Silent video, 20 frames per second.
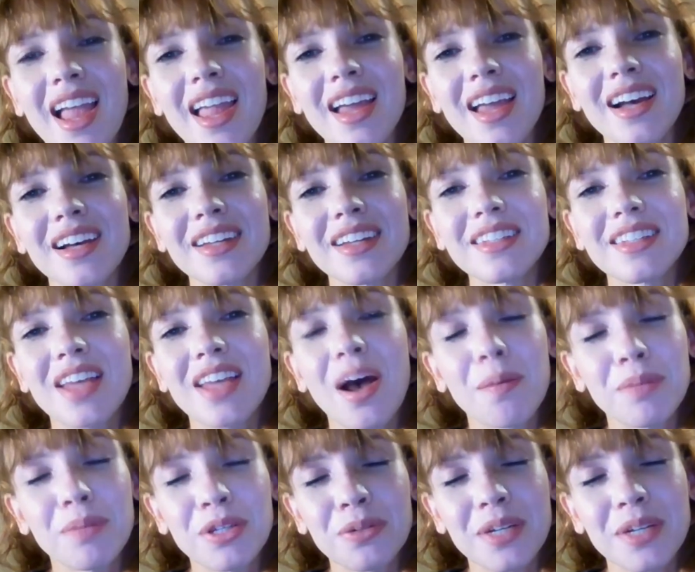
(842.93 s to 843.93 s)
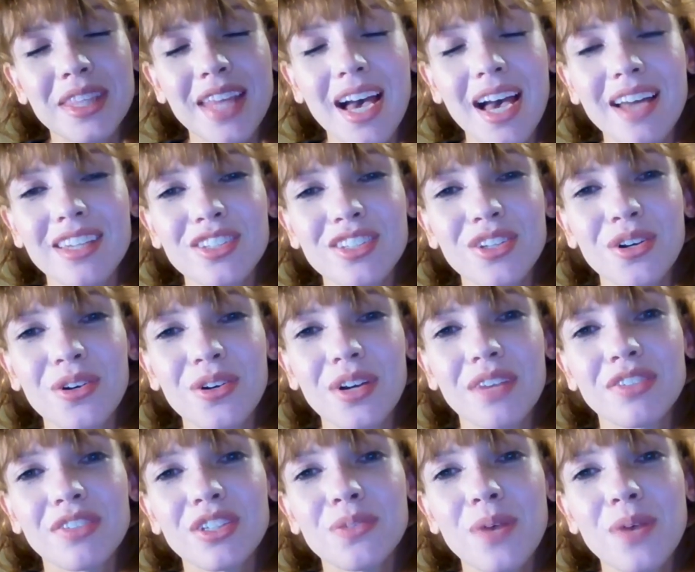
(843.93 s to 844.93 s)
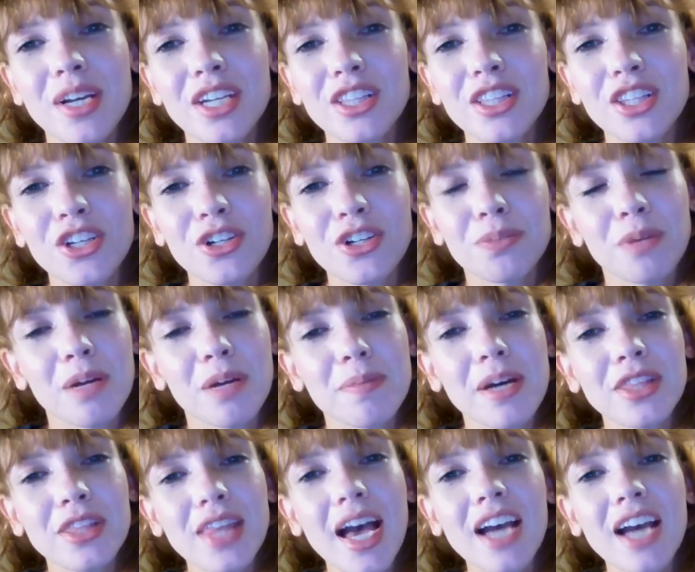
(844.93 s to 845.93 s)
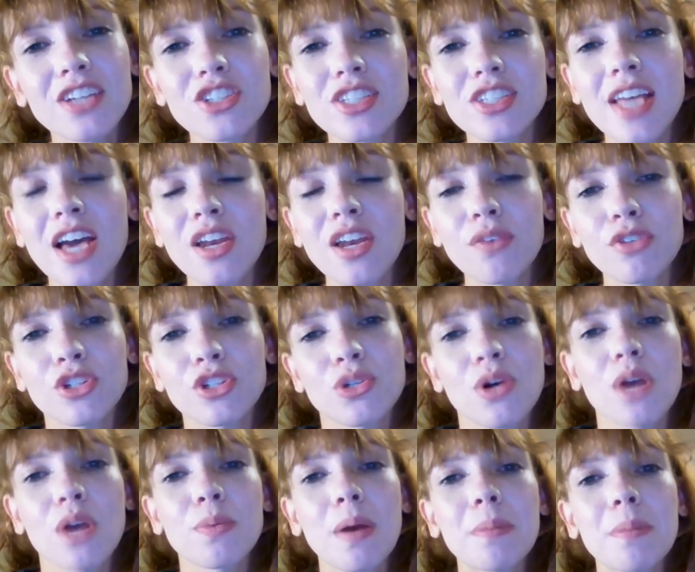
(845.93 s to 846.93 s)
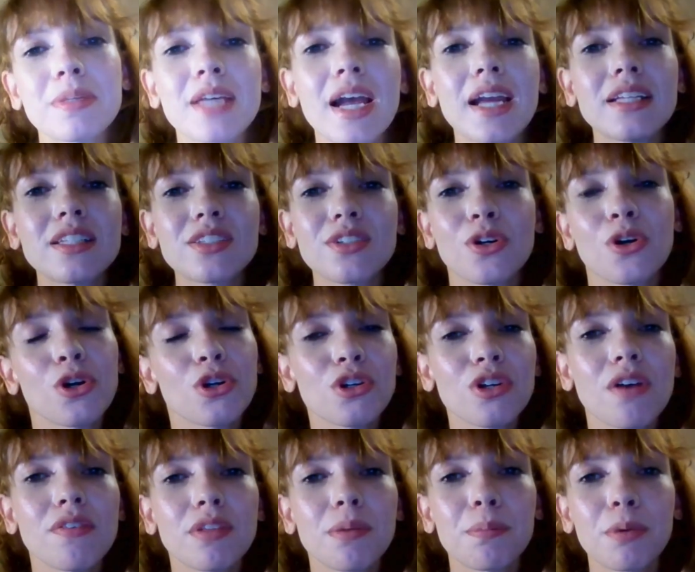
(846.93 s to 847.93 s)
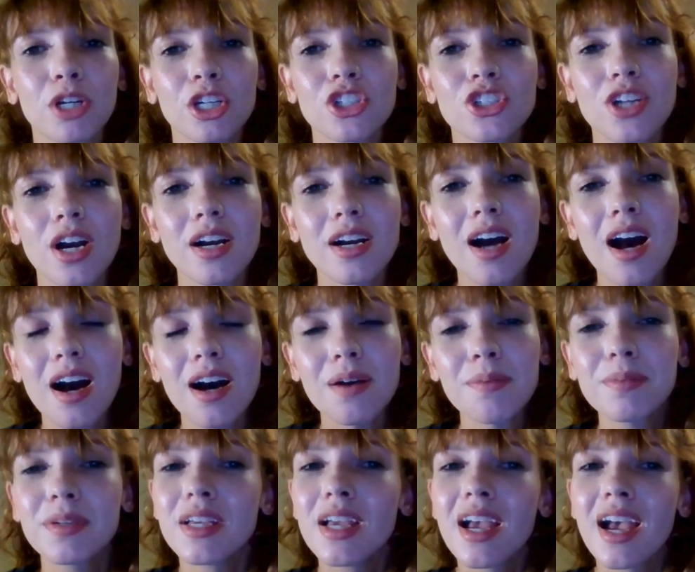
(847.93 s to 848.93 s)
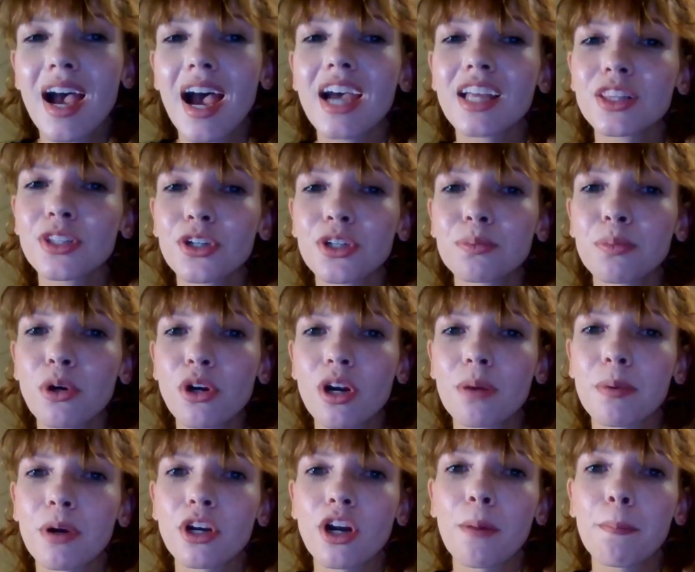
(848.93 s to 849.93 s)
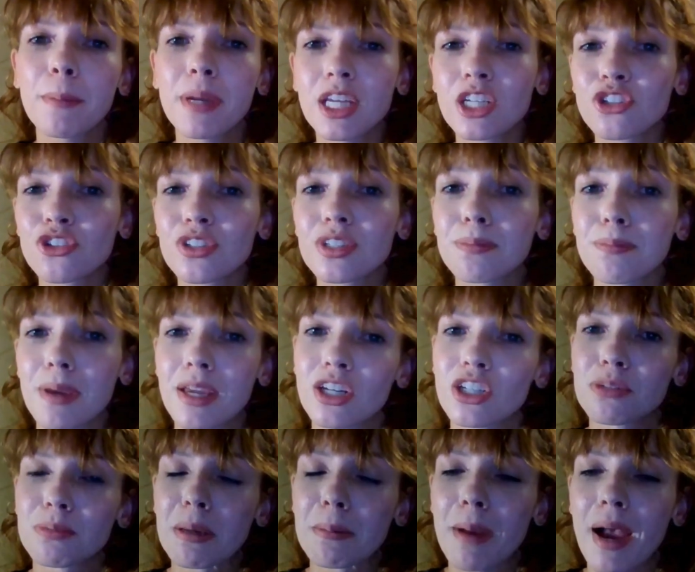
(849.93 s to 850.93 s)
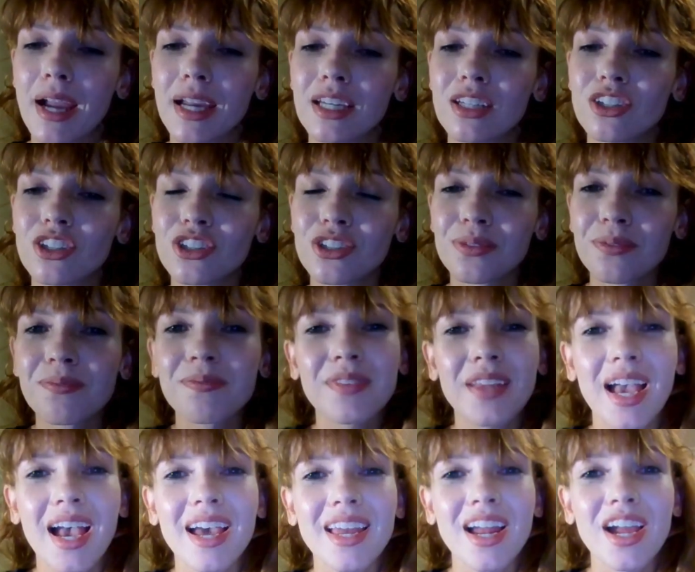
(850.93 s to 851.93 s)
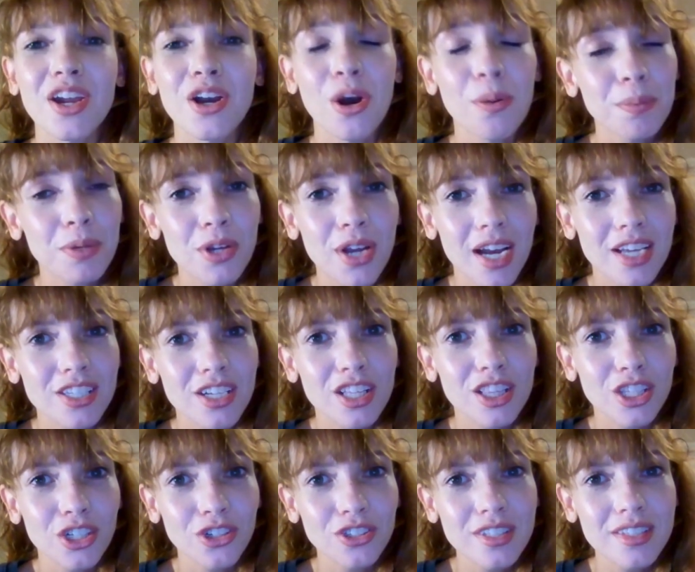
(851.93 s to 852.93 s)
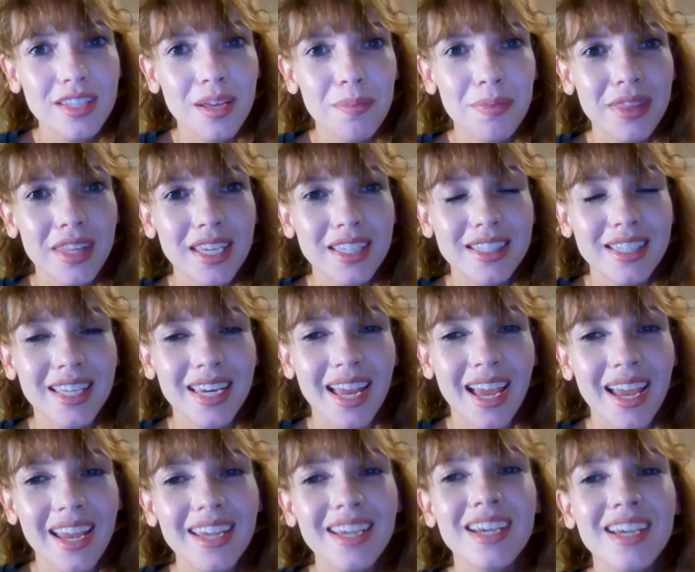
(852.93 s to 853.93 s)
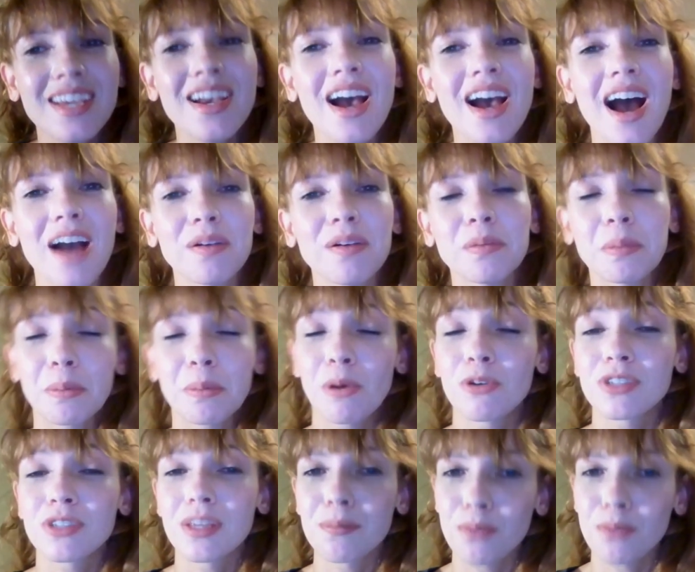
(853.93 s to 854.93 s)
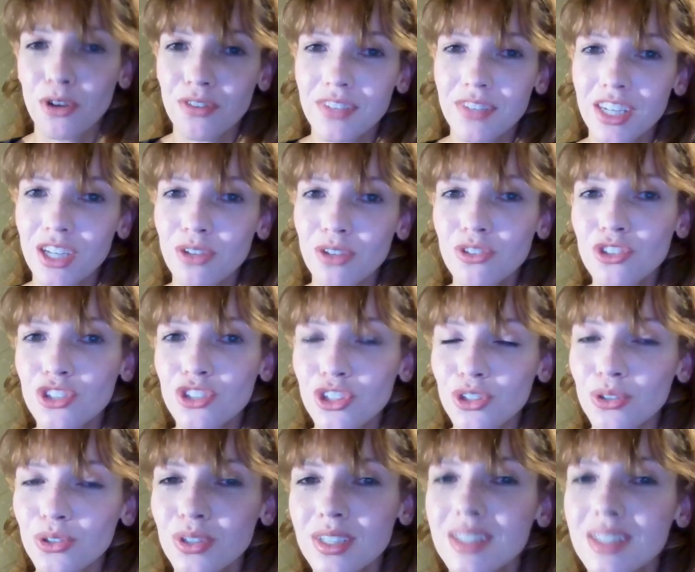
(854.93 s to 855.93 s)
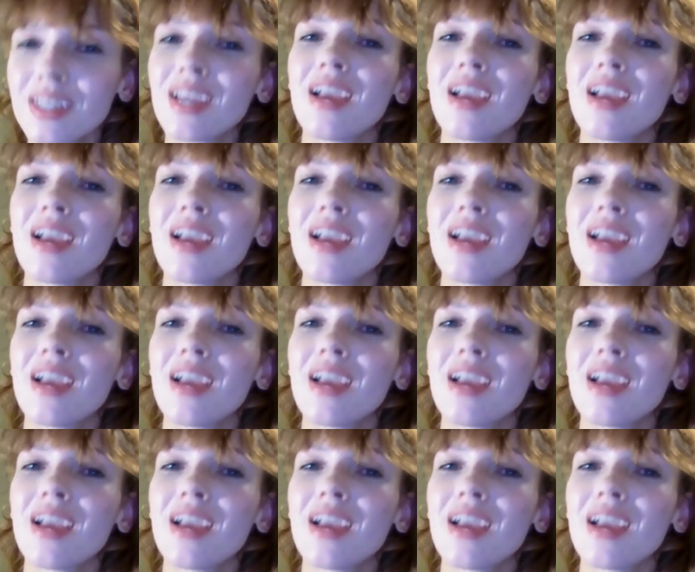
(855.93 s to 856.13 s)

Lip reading: and help you with that. So if you want to learn more about that, just head over to our website, orderofthebookish.com, and learn more about our Pinterest management package. And I hope you guys all learned something today. I will be posting more videos soon,